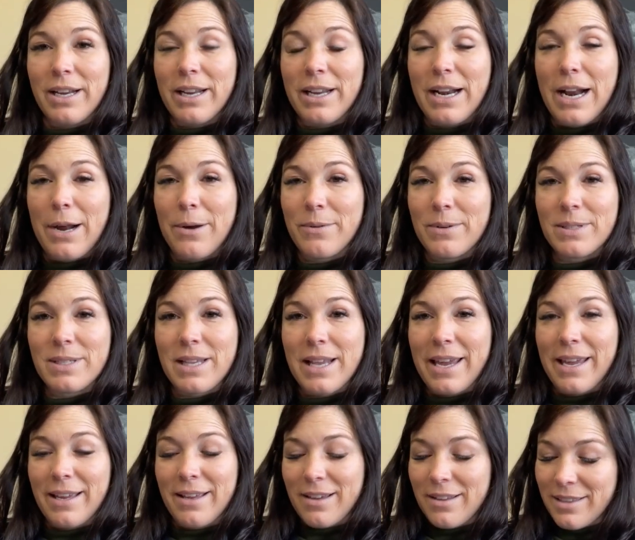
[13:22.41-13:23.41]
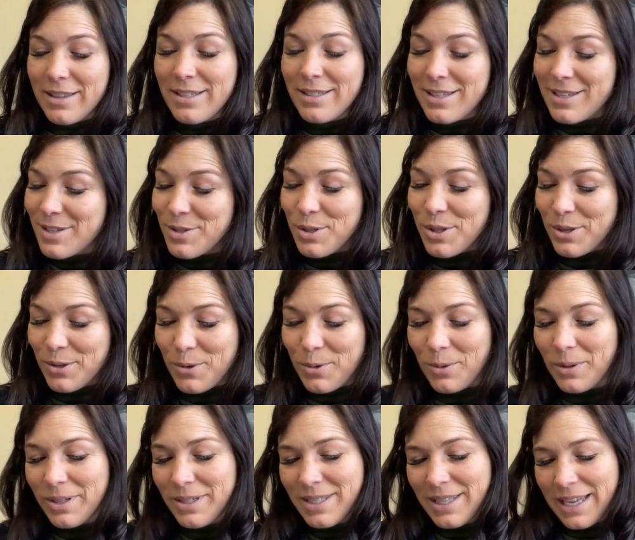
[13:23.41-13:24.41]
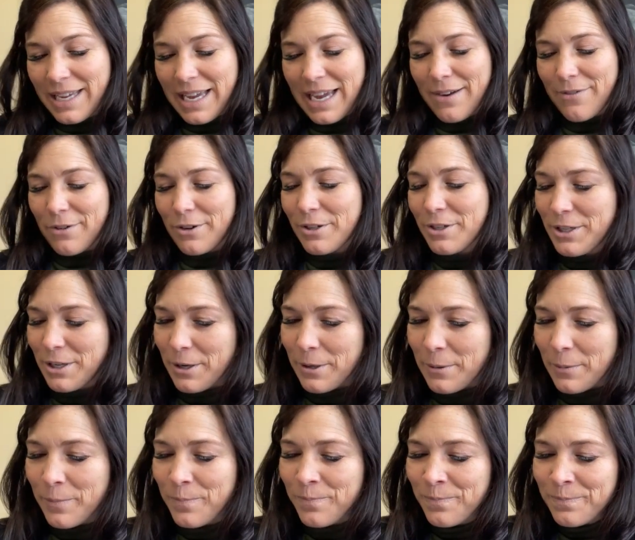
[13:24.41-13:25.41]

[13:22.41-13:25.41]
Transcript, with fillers: And I was like, this is the coolest thing ever. So